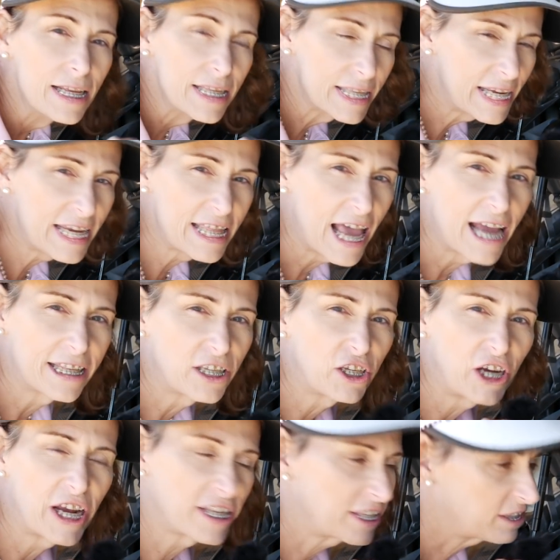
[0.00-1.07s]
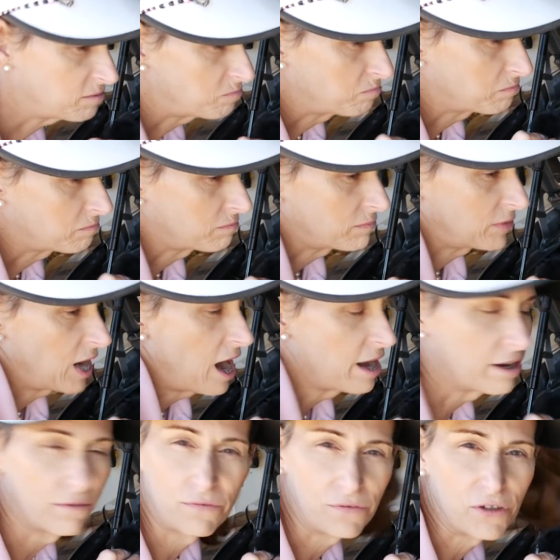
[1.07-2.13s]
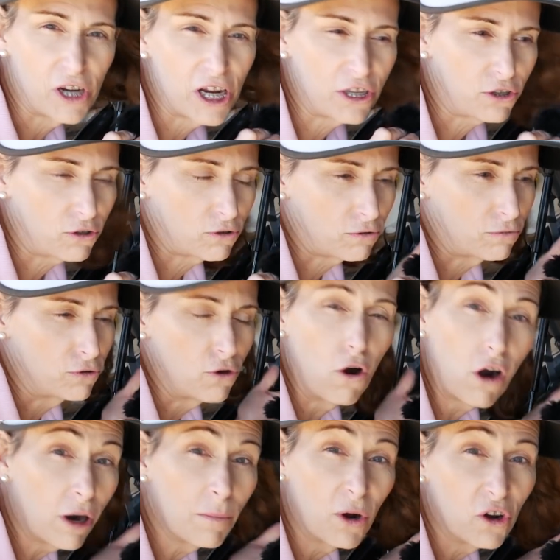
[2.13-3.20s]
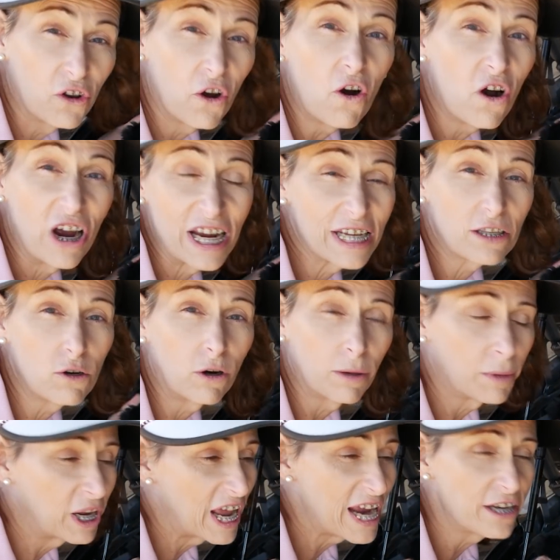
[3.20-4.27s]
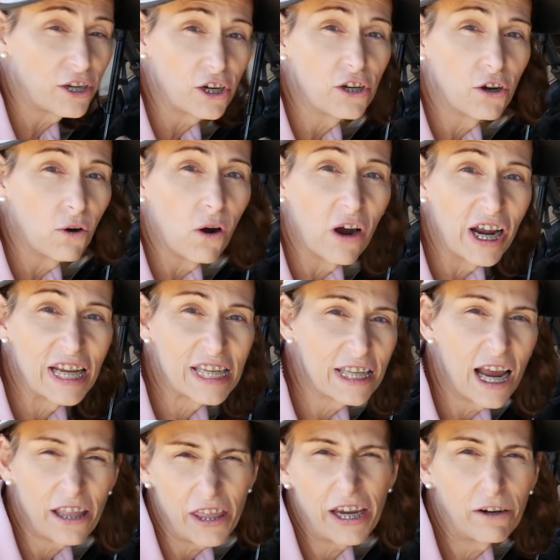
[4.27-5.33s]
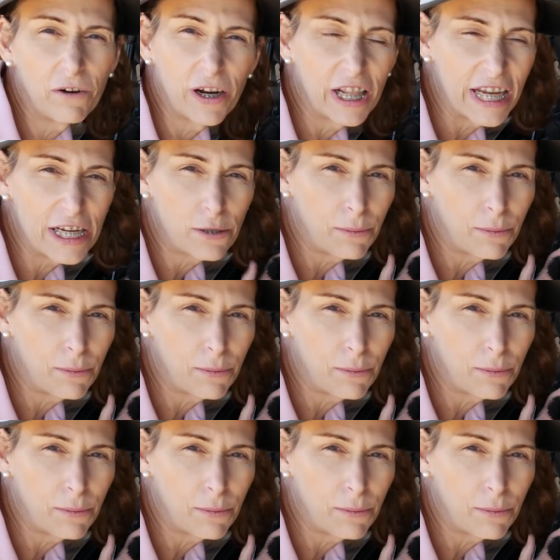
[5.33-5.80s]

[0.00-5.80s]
See, that's just kind of just normal noise, normal engine noise, nothing really